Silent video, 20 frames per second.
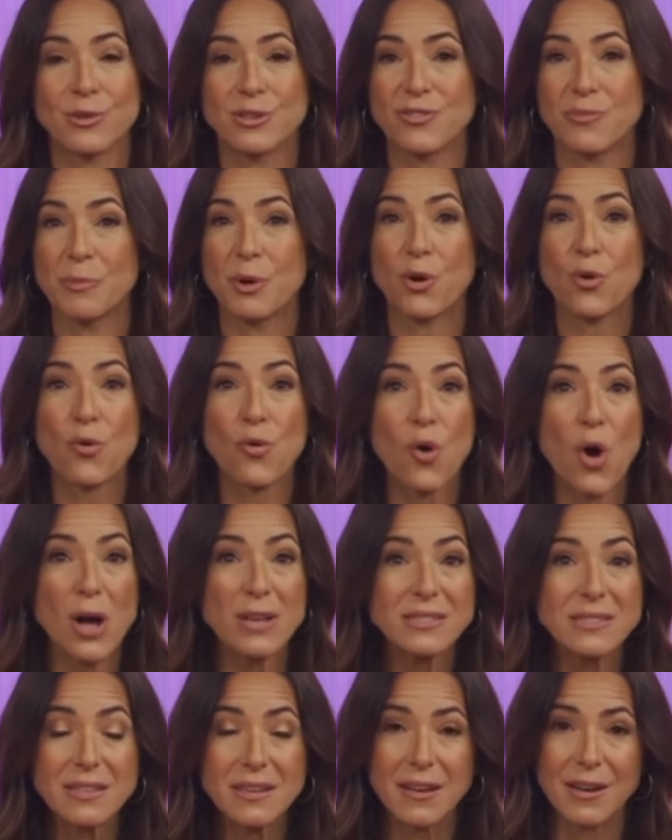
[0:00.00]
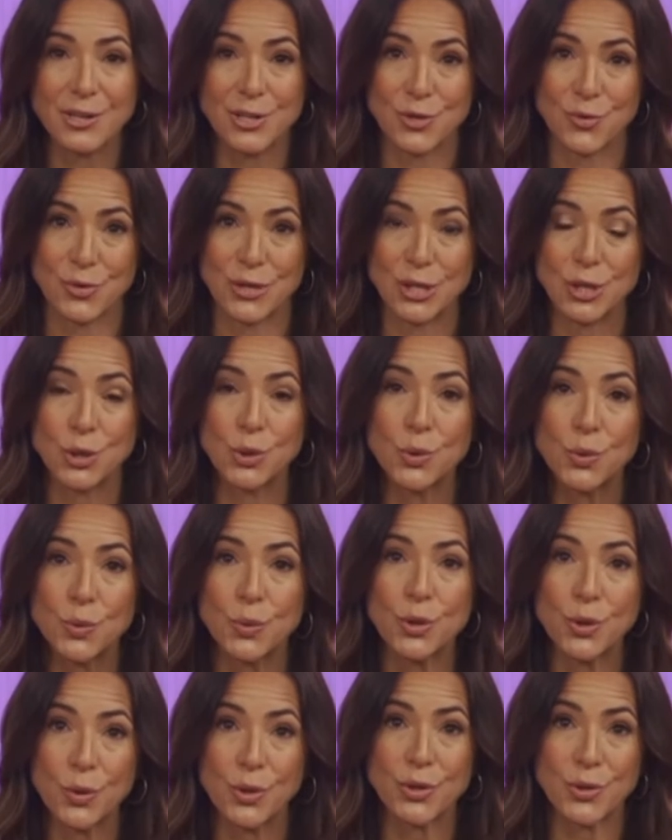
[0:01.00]
from across the country to
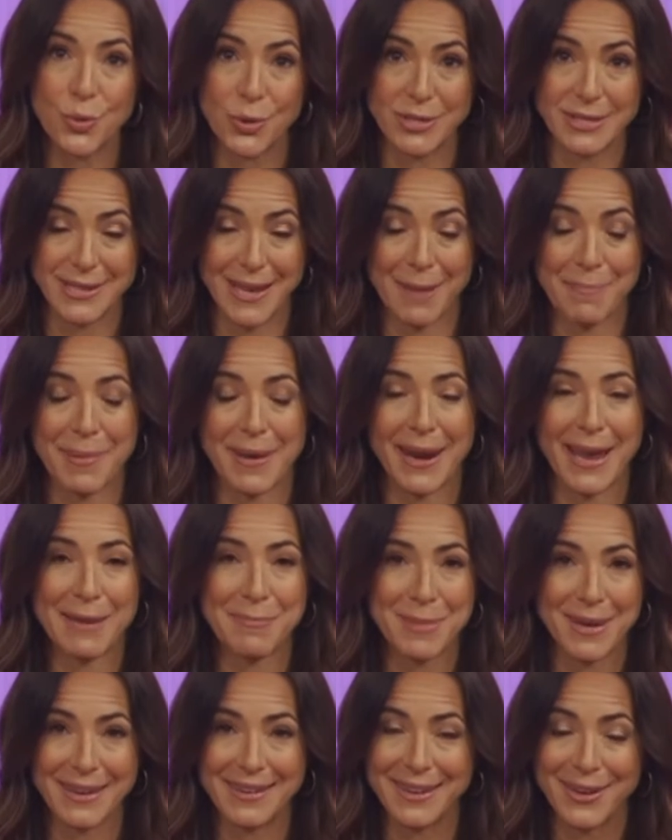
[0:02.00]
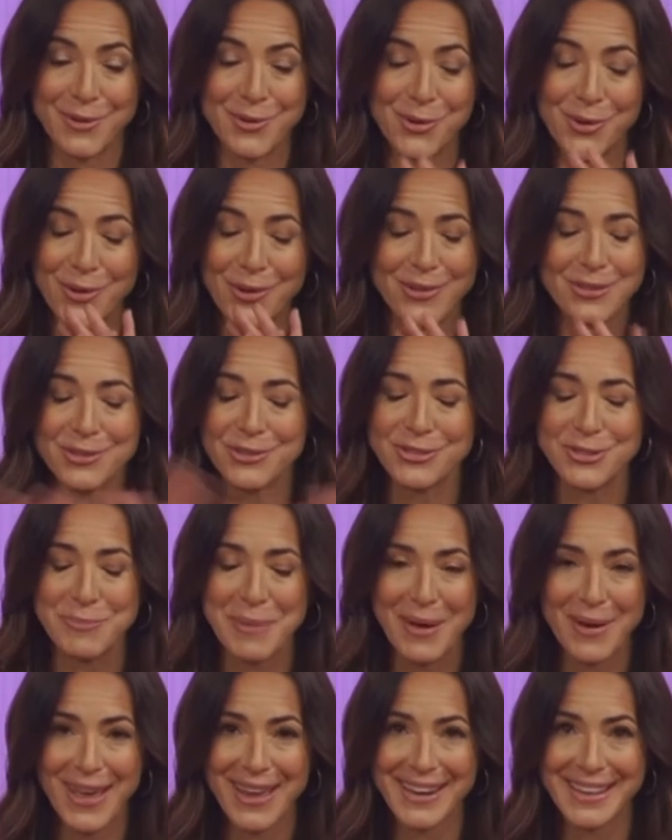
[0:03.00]
your doorstep. And I mean, Nicole, just
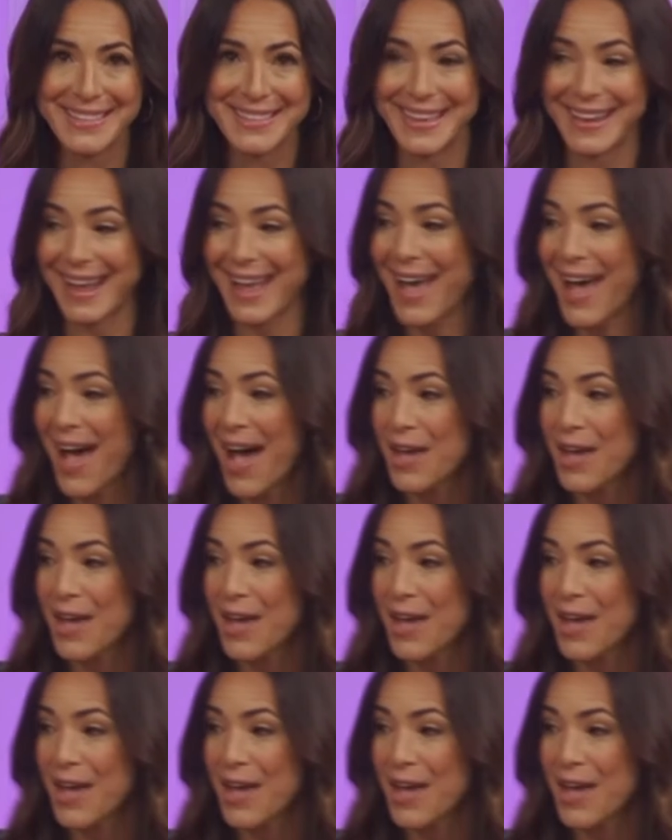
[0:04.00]
about anything.